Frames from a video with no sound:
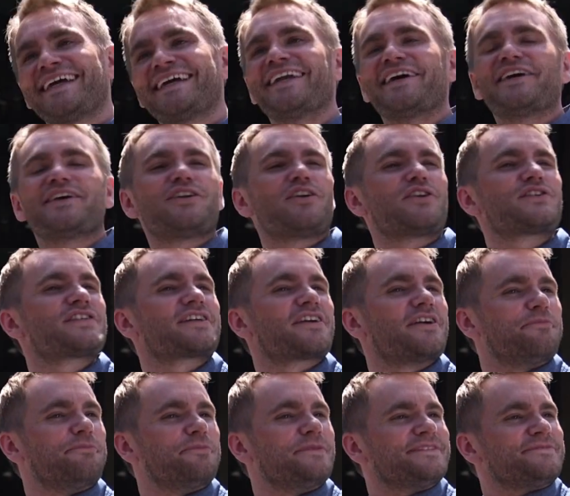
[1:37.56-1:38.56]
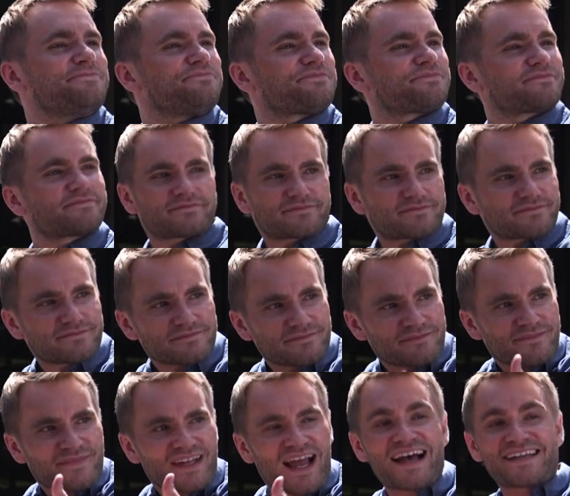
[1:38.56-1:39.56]
You know, Nottingham,
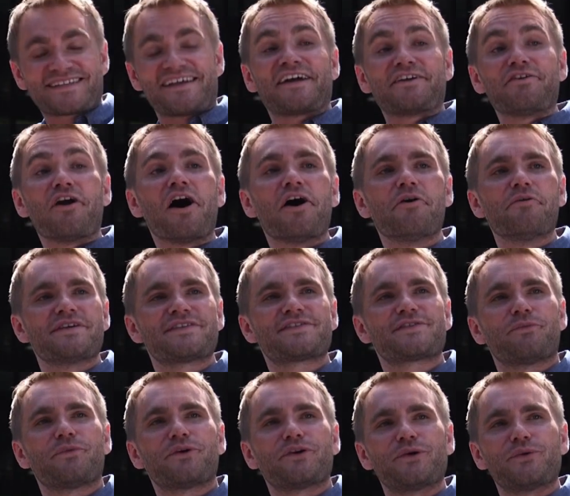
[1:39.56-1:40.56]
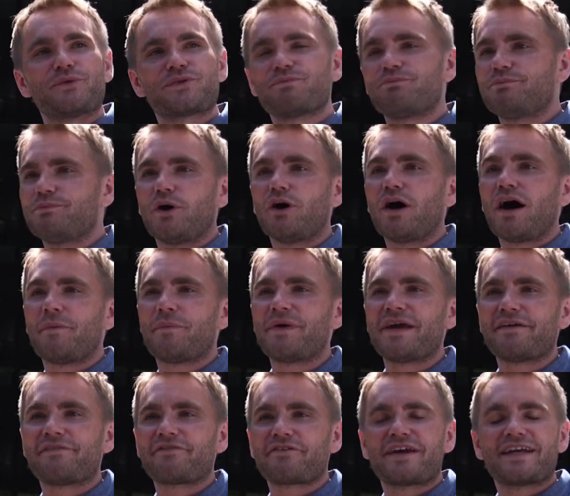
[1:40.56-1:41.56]
as I know, as someone who was brought up
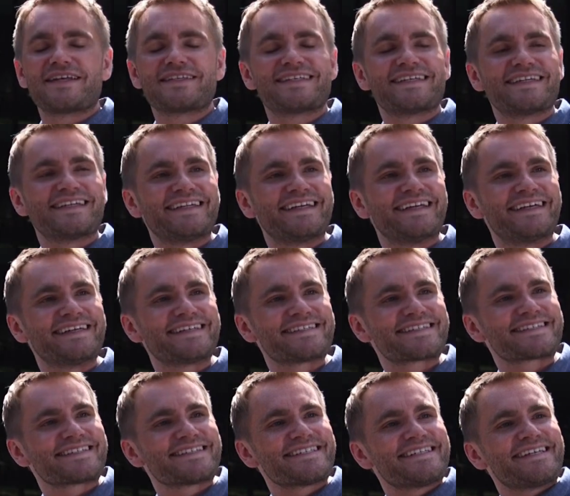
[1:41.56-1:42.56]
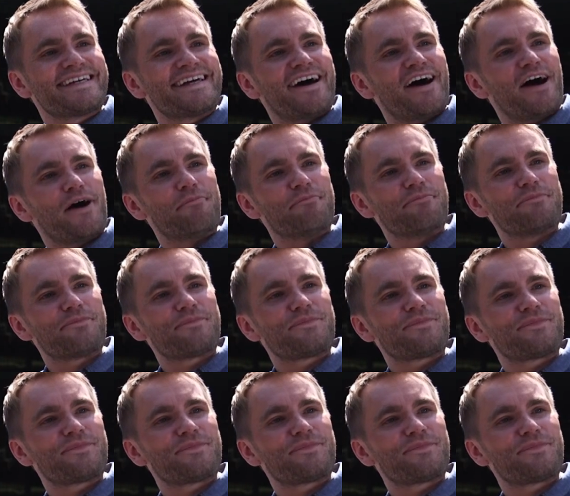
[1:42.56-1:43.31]
here for 18 years, and